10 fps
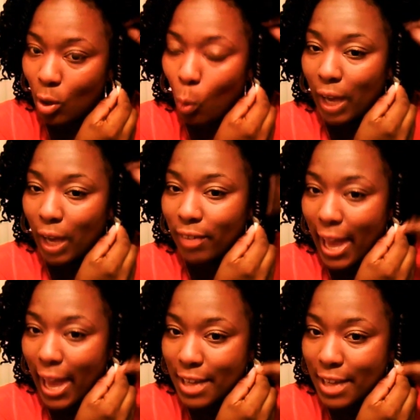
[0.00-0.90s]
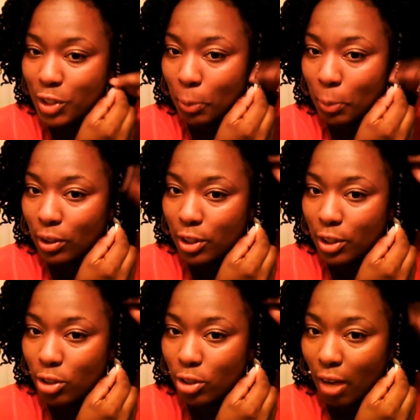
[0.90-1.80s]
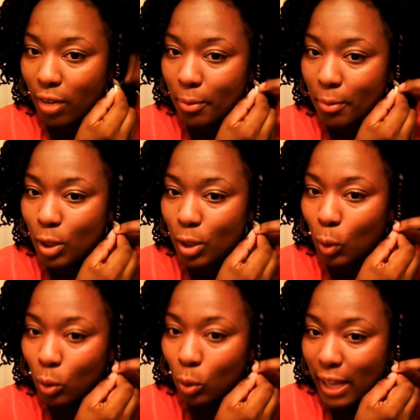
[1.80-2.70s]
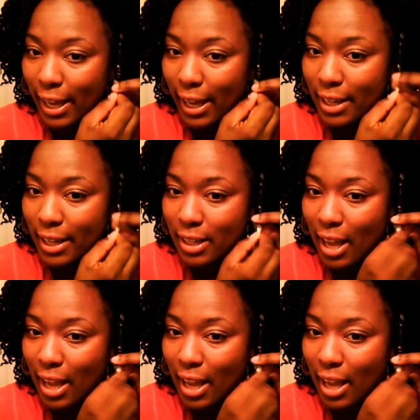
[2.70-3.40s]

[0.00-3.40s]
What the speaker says: Whatever end you're pulling the straw from, you hold that end,